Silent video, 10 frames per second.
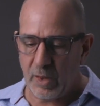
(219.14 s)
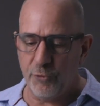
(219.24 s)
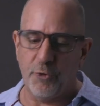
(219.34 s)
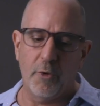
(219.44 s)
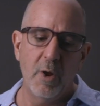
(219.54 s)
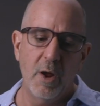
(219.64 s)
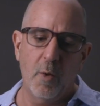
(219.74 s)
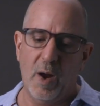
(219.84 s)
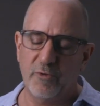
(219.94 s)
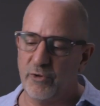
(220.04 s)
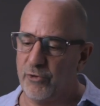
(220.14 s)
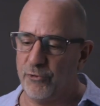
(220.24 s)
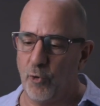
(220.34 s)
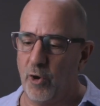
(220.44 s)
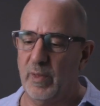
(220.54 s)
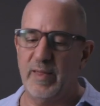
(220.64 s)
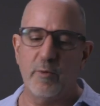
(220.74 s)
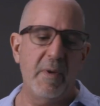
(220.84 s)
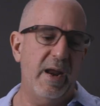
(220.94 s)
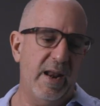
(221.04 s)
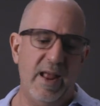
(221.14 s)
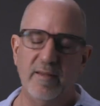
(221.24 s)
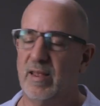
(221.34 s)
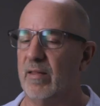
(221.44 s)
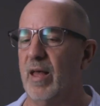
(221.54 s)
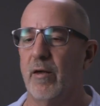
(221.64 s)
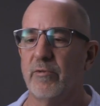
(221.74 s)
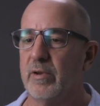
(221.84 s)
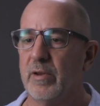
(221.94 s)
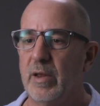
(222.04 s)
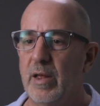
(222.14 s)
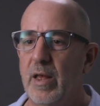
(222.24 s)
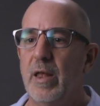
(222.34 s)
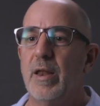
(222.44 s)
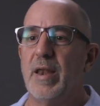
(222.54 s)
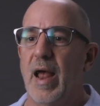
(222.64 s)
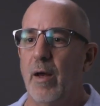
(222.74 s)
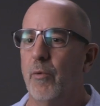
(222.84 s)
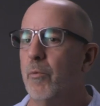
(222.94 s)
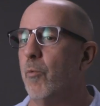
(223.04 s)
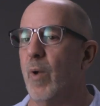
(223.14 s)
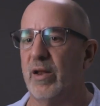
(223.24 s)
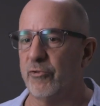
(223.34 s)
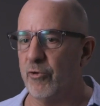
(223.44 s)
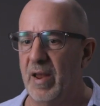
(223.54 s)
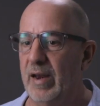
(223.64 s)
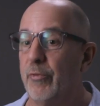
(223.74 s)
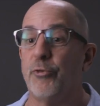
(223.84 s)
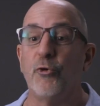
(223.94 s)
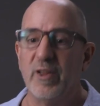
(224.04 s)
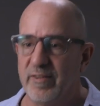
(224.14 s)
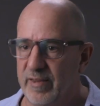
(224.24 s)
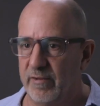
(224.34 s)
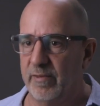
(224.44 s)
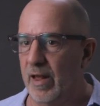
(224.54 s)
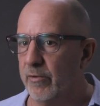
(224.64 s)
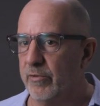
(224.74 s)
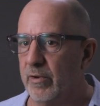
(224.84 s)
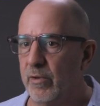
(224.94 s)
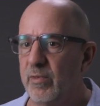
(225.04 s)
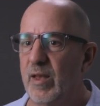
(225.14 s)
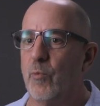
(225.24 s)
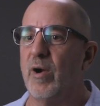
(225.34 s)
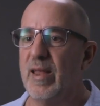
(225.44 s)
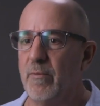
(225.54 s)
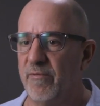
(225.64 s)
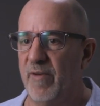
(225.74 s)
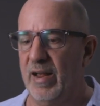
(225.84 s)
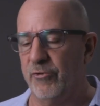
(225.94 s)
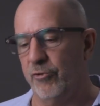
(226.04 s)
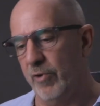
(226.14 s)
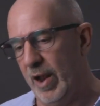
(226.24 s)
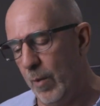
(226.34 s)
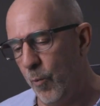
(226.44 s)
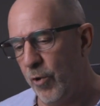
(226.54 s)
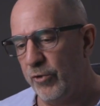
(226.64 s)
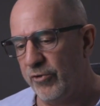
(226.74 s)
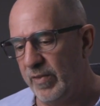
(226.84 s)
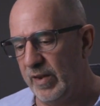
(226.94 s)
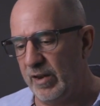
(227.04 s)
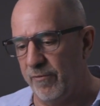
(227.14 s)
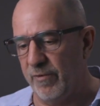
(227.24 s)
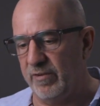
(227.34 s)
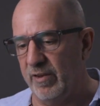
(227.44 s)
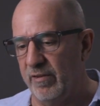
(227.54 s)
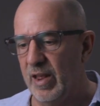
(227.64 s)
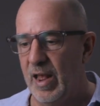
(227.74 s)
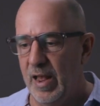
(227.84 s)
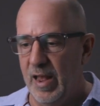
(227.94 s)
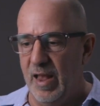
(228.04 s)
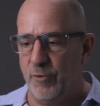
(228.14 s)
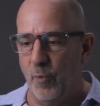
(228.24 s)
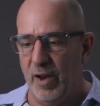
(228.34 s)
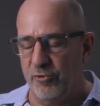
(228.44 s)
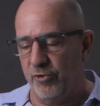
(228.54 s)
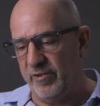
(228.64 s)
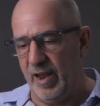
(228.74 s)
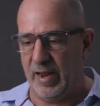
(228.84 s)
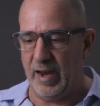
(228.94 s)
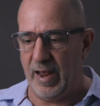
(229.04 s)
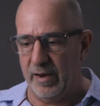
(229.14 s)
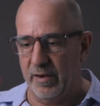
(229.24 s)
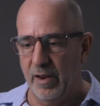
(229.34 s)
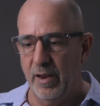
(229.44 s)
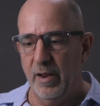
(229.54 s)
So watches historically they were made at 18,000. Now, watches are made at 36,000. They run even faster. And where you see the difference is if you watch your second hand,